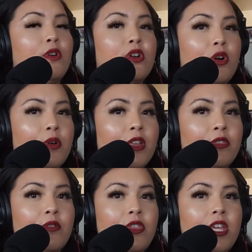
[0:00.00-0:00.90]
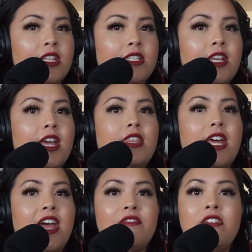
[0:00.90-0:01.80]
are going through things
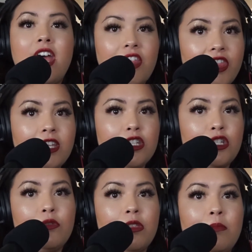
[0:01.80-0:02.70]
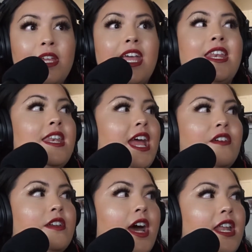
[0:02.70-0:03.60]
that have nothing to do with me, and
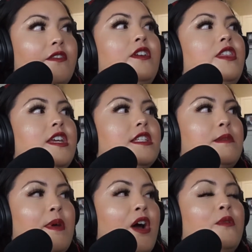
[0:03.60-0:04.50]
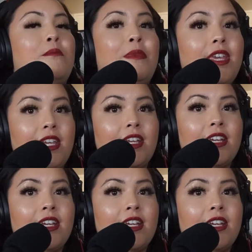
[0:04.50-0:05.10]
not everything is about me.